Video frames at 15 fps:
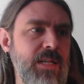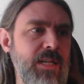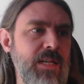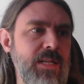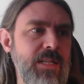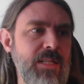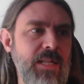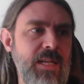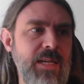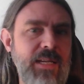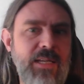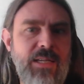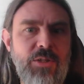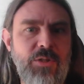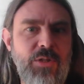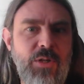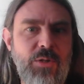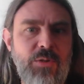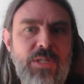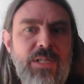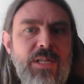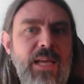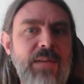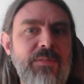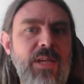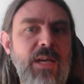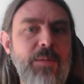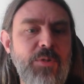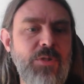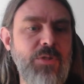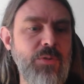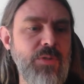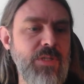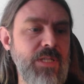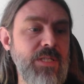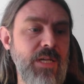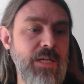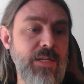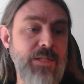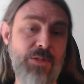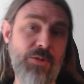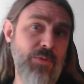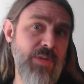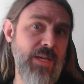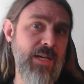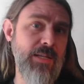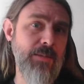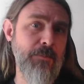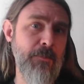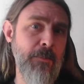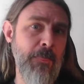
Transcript: and like, you know, didn't have the opportunity to undo that.